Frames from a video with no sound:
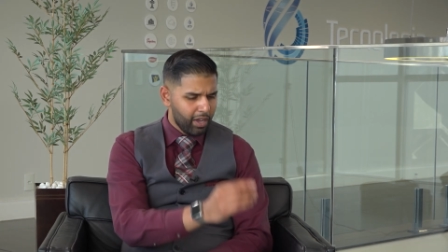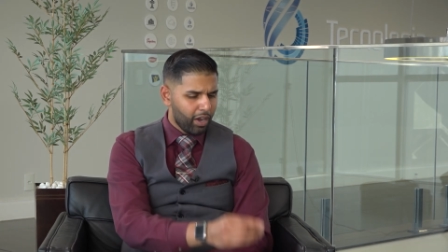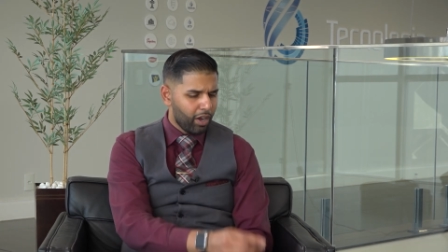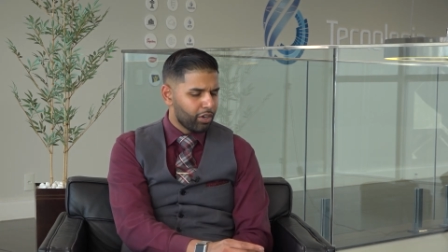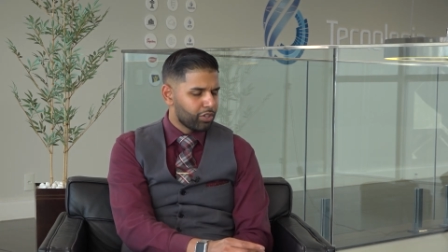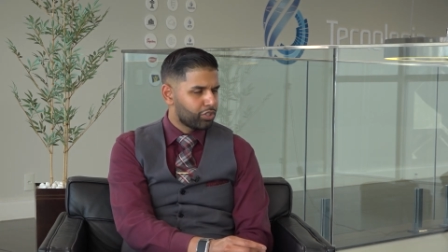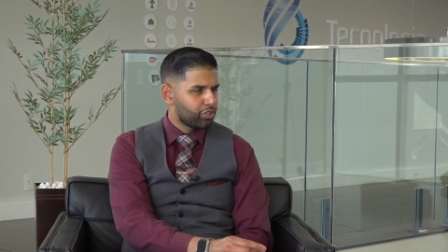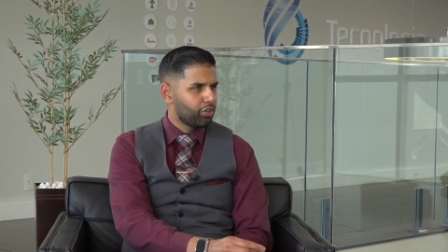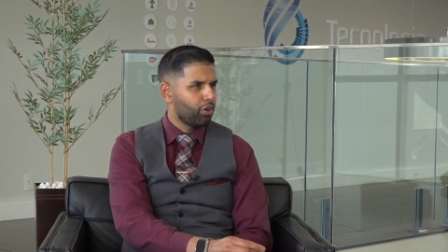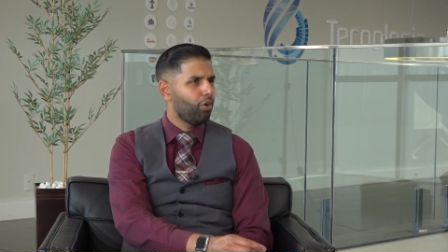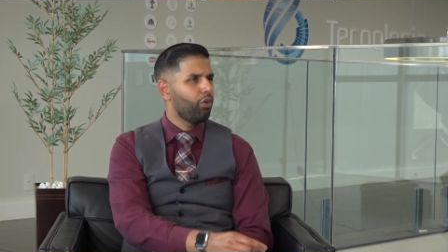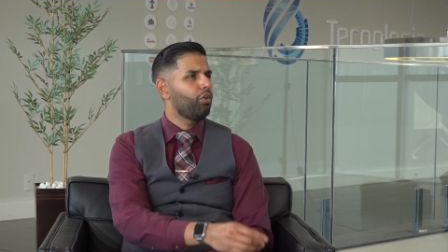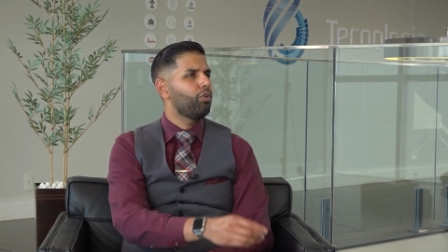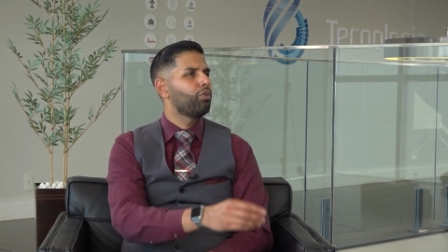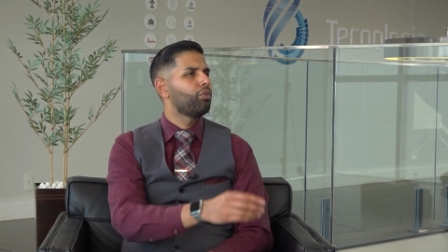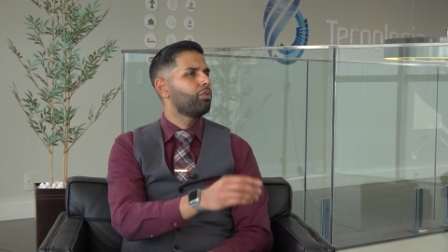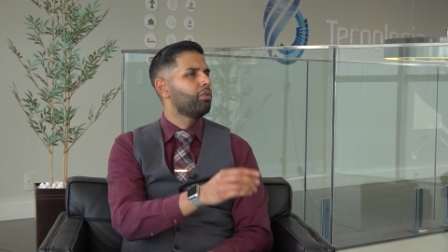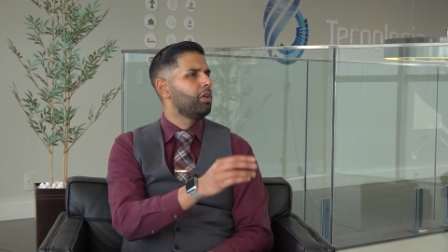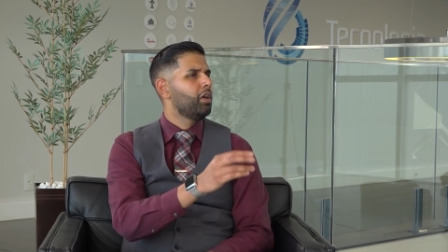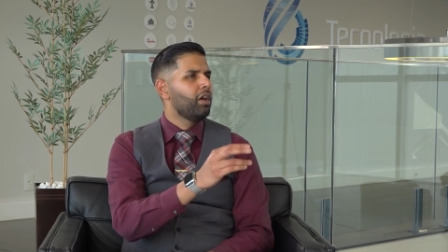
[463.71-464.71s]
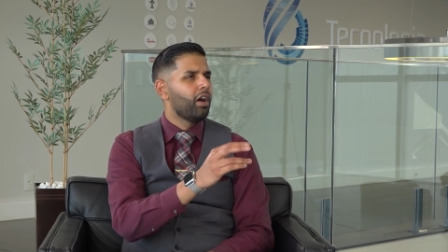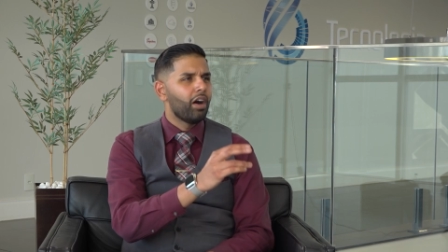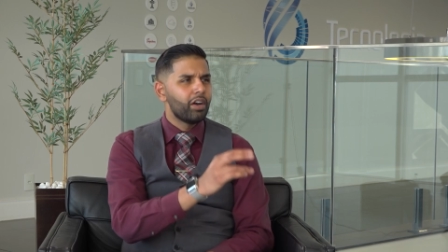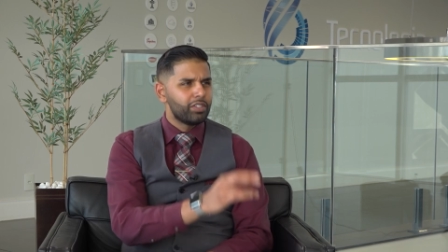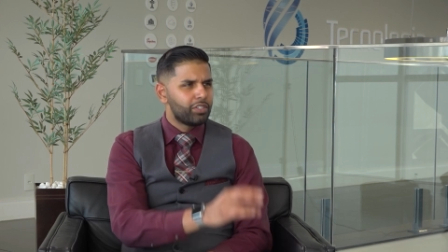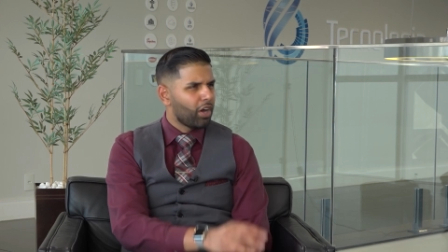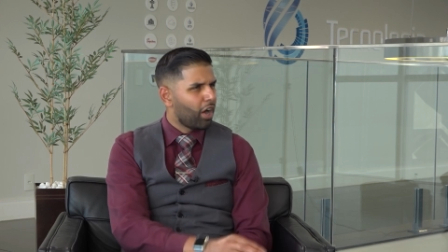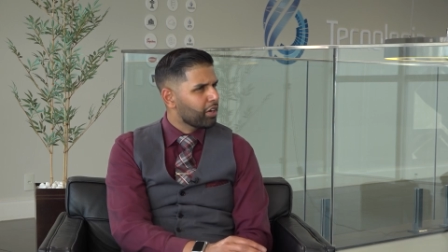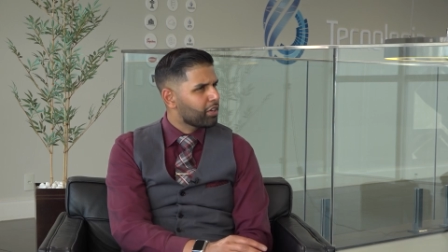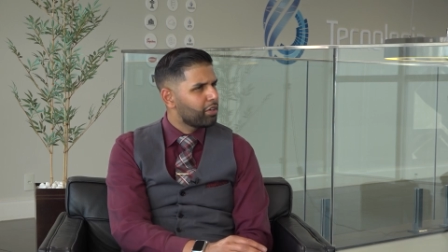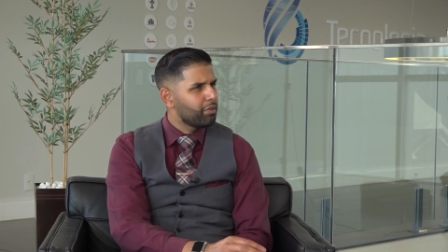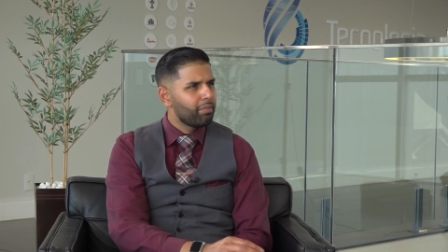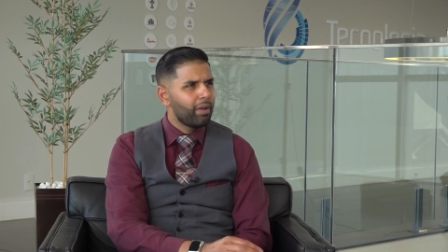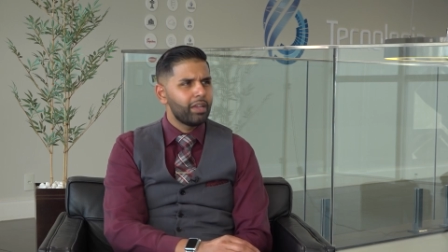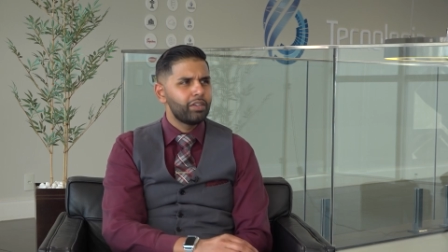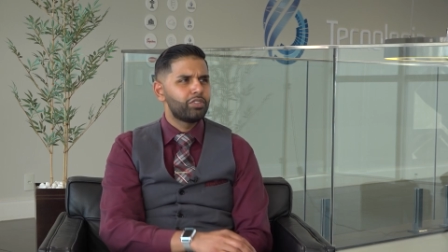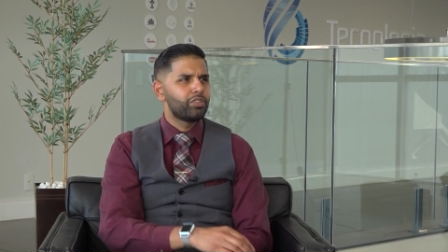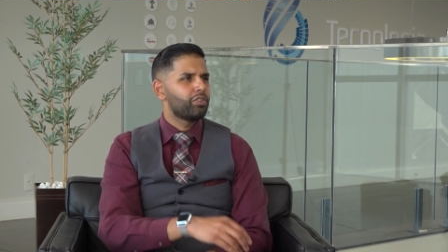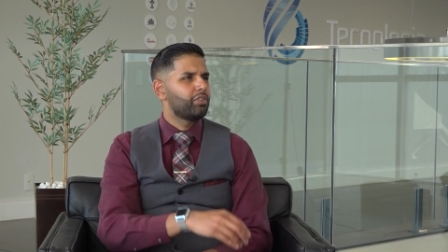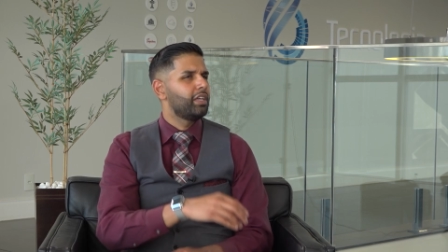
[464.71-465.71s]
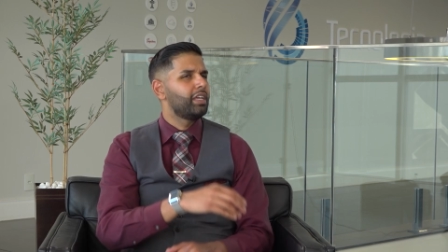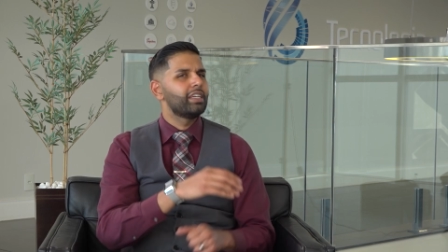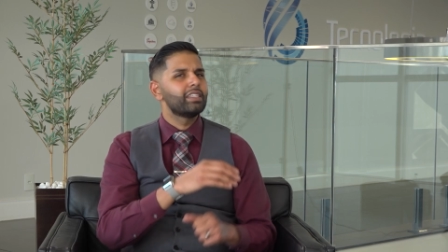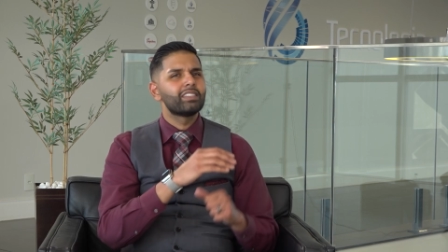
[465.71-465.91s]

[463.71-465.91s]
a show, a documentary,